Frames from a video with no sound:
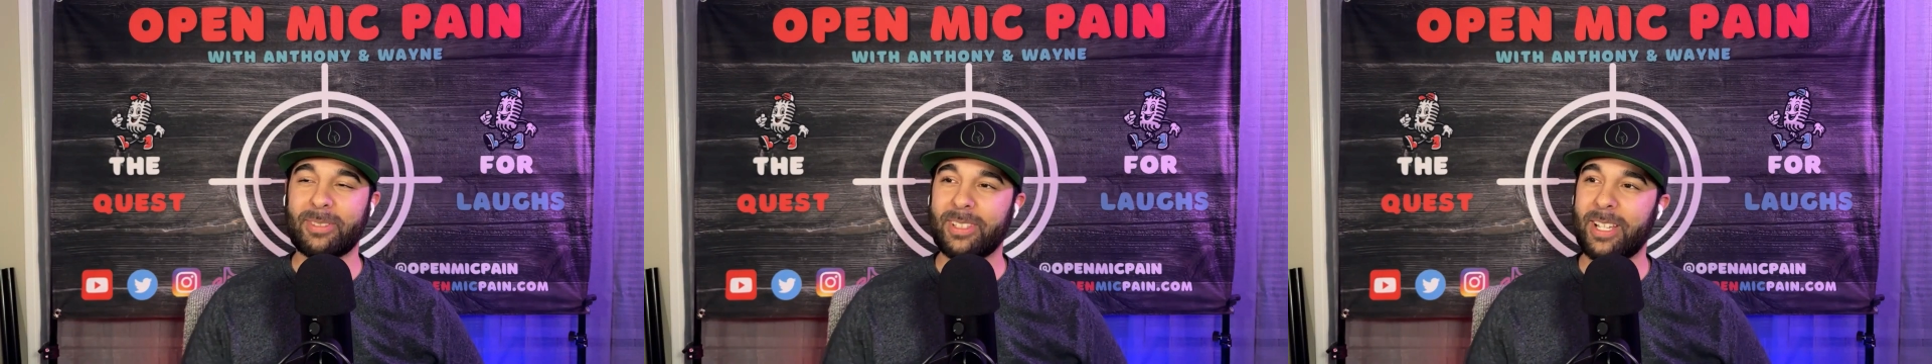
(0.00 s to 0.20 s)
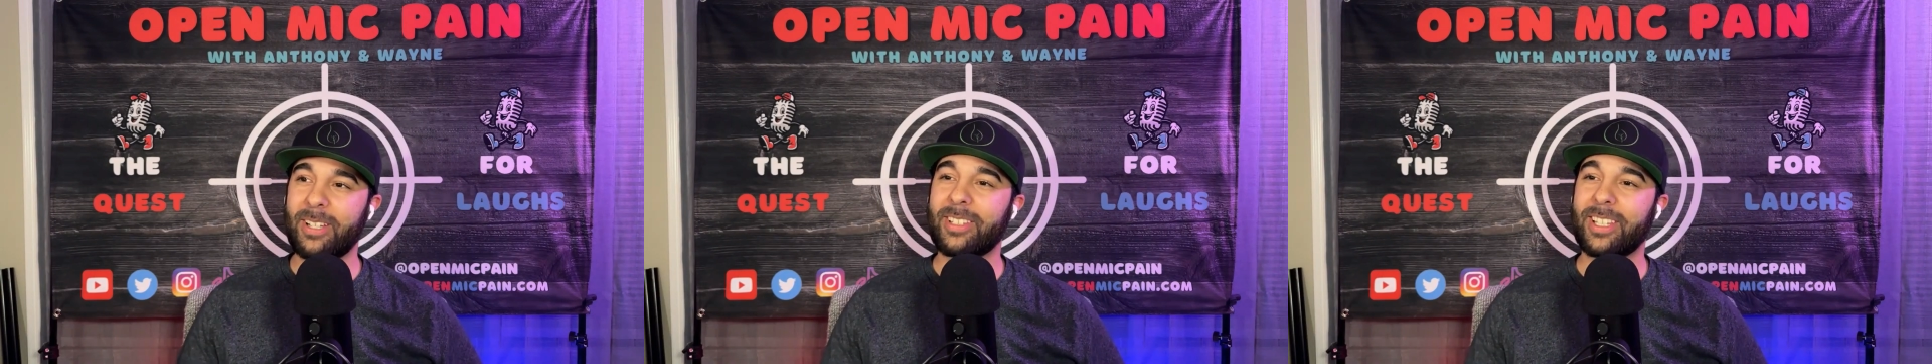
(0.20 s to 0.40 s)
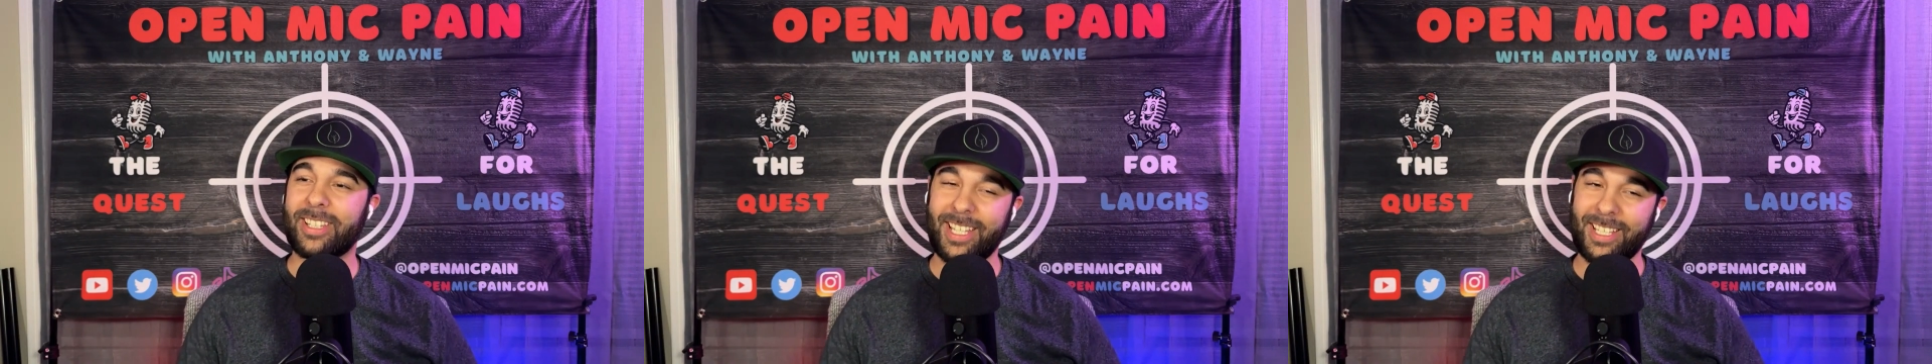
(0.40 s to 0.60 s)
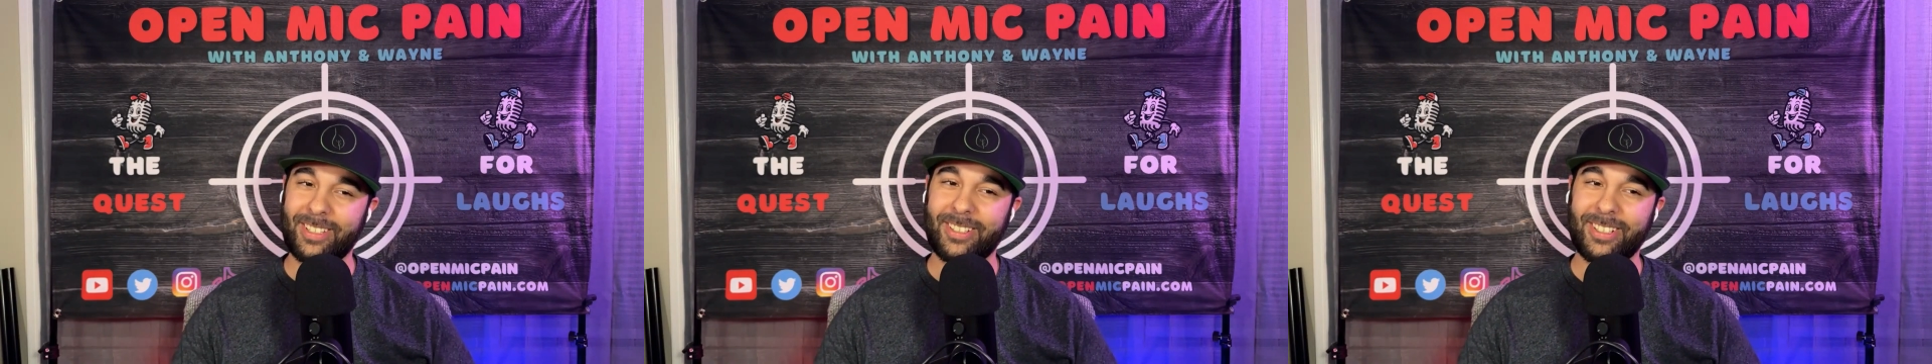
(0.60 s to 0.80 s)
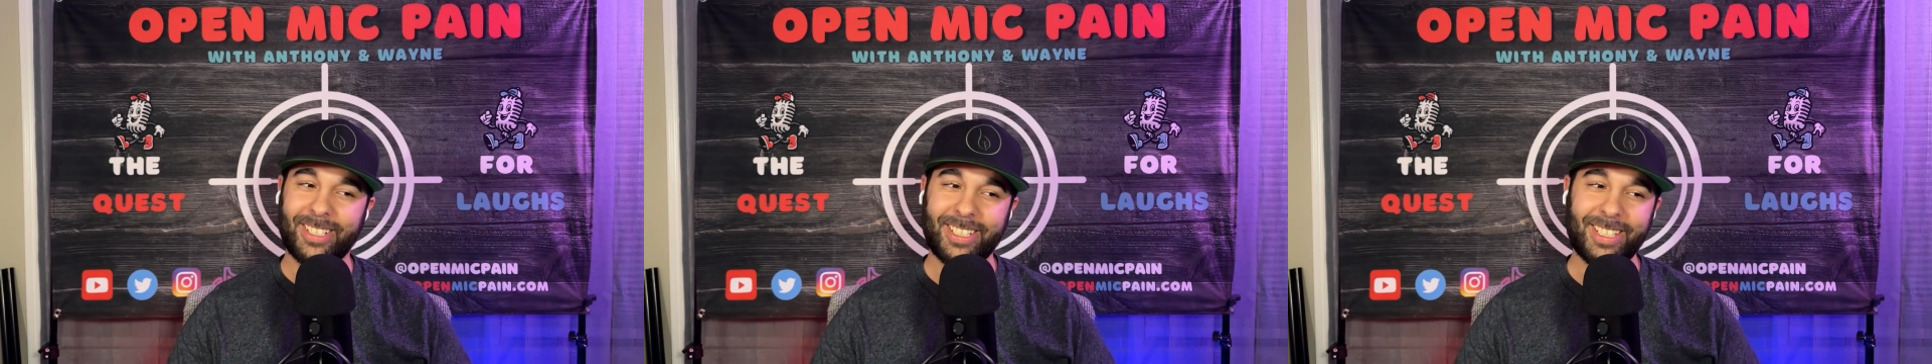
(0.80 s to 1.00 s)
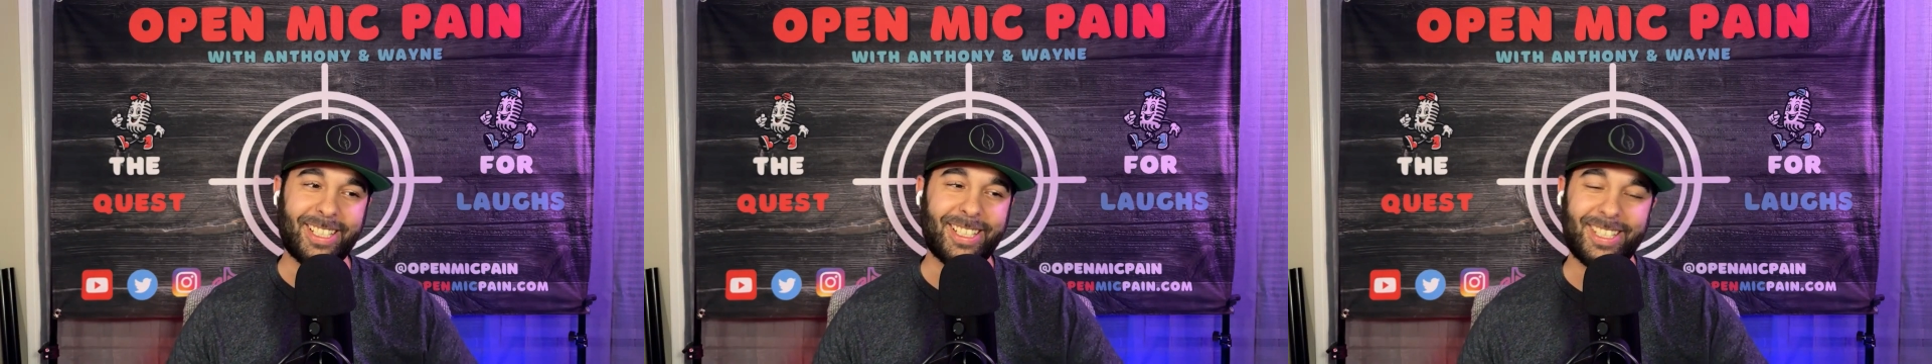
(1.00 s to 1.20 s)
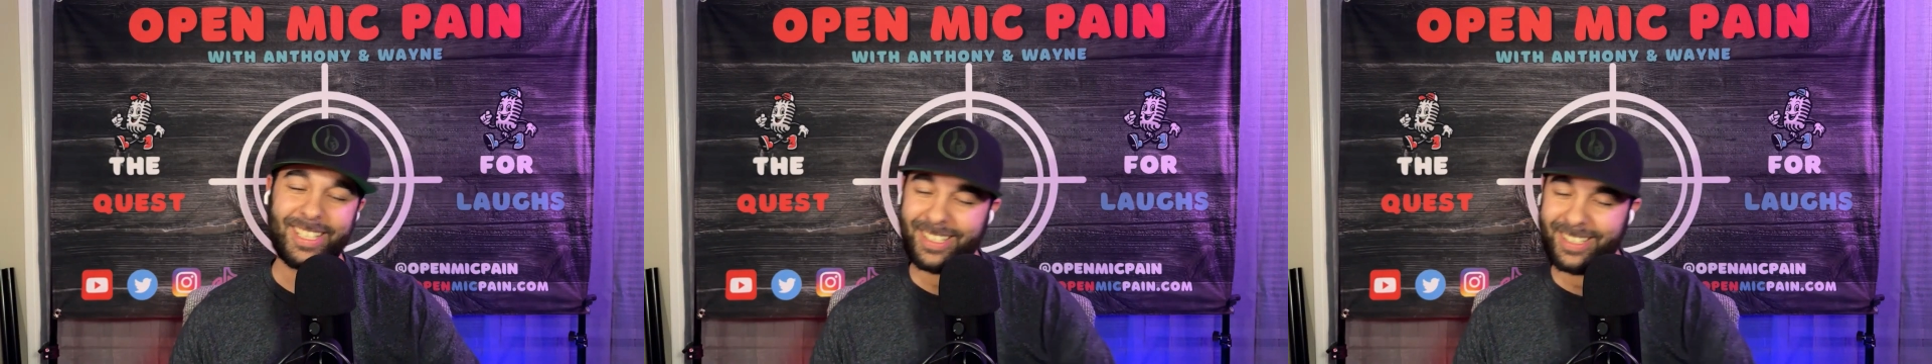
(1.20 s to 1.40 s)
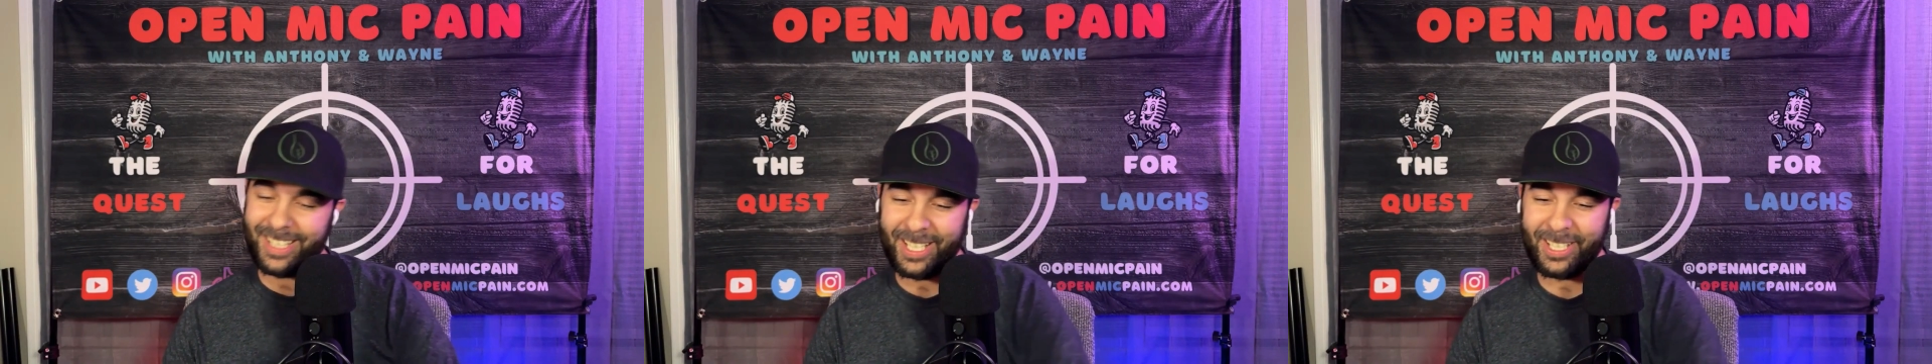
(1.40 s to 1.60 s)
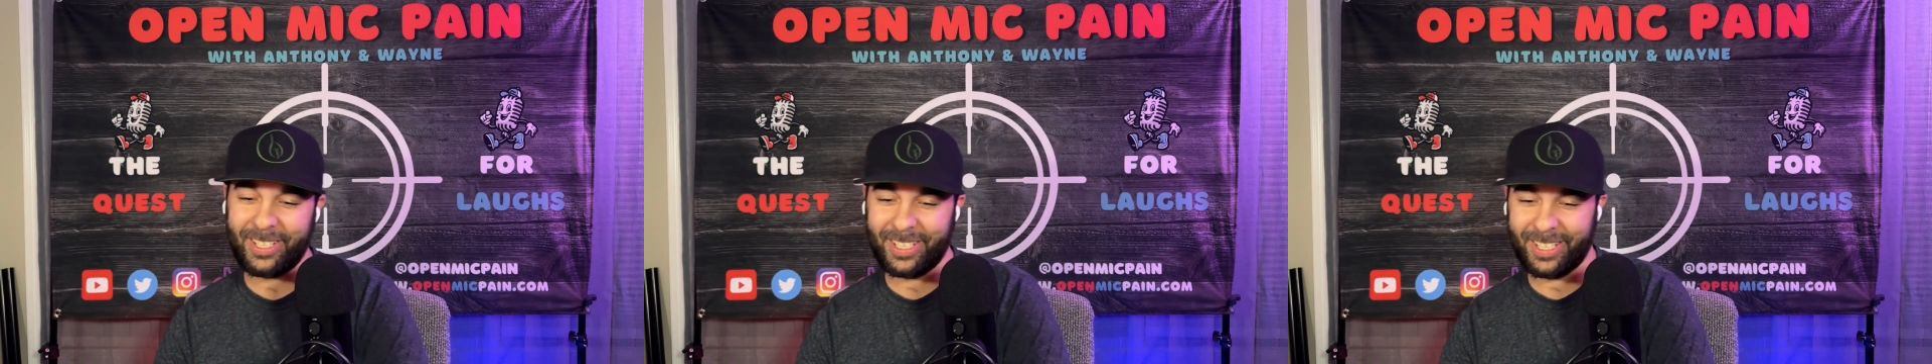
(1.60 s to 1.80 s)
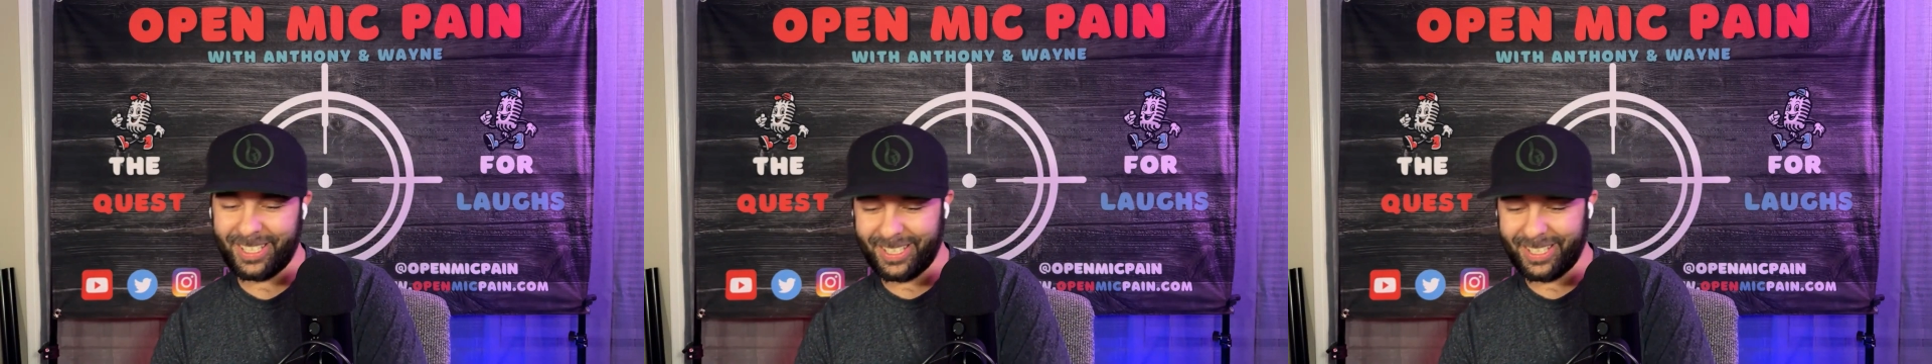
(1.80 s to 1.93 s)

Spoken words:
I was like, thank you. Thank you.